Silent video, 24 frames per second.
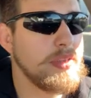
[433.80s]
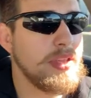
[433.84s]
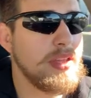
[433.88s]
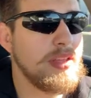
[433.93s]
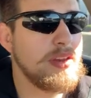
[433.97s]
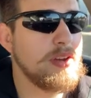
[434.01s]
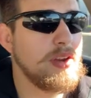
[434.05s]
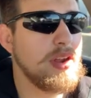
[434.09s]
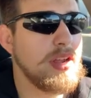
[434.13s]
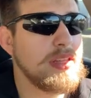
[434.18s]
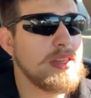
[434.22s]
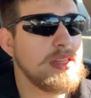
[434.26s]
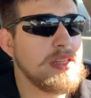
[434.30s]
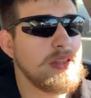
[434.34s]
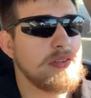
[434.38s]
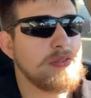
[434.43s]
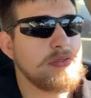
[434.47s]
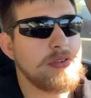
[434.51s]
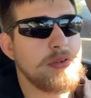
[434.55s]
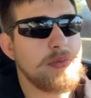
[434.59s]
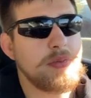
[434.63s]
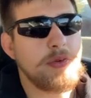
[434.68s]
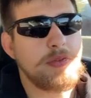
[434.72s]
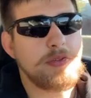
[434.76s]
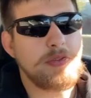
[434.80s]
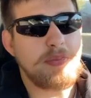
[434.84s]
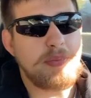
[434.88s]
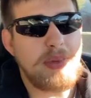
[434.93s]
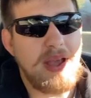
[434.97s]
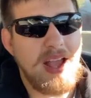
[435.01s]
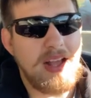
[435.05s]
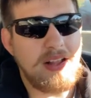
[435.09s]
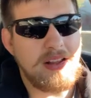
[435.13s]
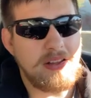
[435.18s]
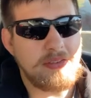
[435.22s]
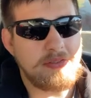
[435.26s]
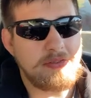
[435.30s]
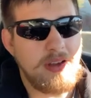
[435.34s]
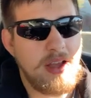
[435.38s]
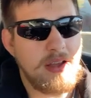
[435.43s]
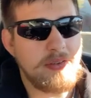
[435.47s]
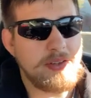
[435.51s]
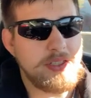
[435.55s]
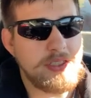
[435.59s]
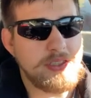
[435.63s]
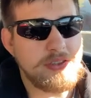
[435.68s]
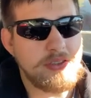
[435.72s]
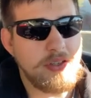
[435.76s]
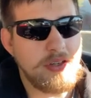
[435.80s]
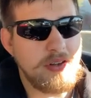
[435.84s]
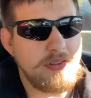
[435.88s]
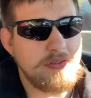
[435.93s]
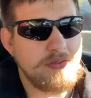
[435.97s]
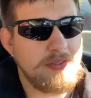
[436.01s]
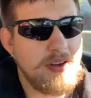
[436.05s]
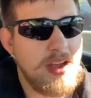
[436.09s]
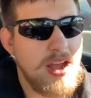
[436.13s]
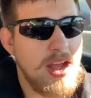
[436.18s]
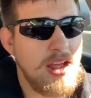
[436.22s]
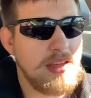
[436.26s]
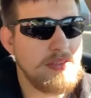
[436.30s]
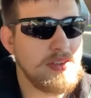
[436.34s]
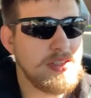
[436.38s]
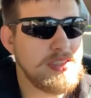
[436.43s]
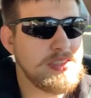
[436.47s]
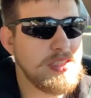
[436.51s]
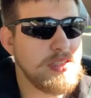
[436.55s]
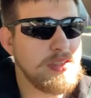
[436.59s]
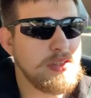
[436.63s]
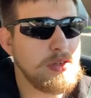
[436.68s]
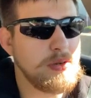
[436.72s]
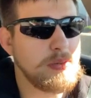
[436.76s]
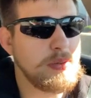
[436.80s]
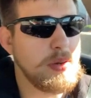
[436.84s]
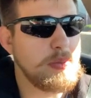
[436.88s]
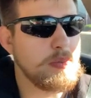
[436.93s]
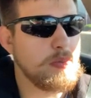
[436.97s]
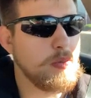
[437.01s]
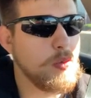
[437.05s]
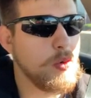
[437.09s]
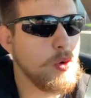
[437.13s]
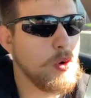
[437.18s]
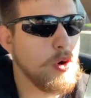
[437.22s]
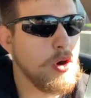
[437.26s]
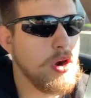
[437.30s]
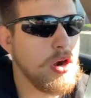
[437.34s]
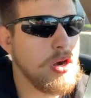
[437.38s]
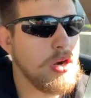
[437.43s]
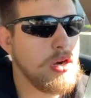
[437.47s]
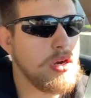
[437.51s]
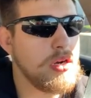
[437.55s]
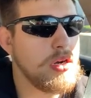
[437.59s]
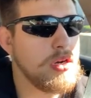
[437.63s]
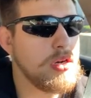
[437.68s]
no, I think if you move it back like 5 years, 35, that's a little bit more